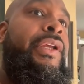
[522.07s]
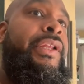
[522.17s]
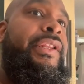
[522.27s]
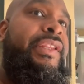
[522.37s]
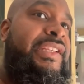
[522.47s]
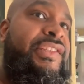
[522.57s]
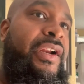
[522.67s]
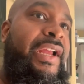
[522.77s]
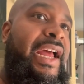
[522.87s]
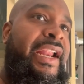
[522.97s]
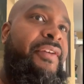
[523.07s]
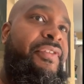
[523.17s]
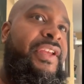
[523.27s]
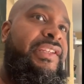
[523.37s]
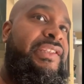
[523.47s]
These are the kind of
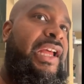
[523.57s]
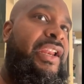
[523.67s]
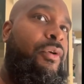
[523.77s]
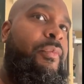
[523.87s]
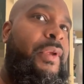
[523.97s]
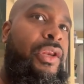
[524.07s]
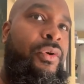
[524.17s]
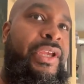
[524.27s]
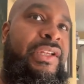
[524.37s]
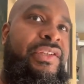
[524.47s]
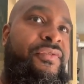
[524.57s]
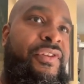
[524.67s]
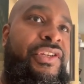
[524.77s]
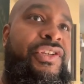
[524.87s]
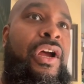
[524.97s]
things that they will be looking to
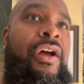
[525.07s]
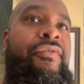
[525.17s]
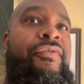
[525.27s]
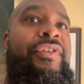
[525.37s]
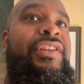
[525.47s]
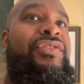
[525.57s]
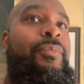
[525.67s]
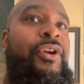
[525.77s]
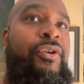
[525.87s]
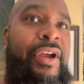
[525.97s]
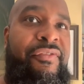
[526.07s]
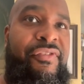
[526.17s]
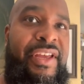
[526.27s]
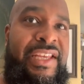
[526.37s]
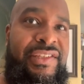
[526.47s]
finish off. This will be great
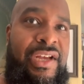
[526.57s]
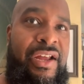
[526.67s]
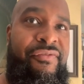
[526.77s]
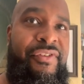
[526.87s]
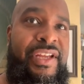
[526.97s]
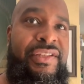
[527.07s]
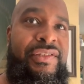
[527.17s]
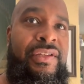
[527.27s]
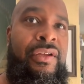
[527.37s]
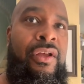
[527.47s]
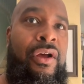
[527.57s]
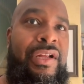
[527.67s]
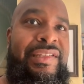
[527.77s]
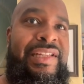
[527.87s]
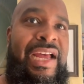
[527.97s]
for his confidence
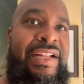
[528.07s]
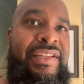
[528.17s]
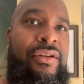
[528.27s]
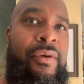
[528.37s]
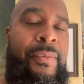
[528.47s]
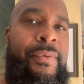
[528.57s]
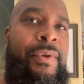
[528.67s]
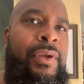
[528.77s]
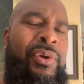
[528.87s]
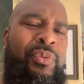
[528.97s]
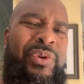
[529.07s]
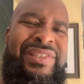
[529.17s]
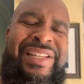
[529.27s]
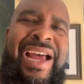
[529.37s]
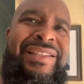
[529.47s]
on starting up. We
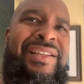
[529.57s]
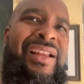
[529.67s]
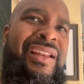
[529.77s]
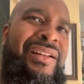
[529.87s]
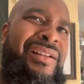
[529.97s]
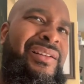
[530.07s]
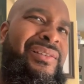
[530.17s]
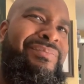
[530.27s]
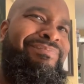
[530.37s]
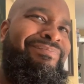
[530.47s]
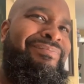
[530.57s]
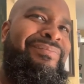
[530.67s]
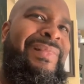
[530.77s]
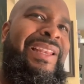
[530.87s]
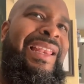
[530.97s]
started a little
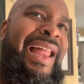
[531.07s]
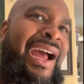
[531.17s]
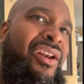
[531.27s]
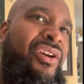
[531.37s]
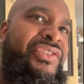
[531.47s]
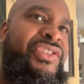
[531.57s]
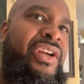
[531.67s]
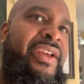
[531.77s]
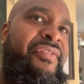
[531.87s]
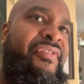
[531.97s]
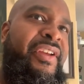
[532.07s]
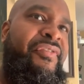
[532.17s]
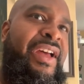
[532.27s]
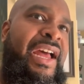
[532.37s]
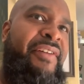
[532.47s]
lackluster, if
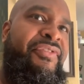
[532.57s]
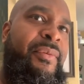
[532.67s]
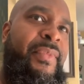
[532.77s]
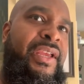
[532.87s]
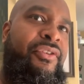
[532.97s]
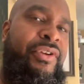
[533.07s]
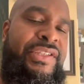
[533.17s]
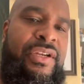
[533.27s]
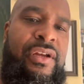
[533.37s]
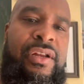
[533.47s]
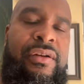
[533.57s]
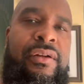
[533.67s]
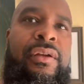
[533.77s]
I have to be critical.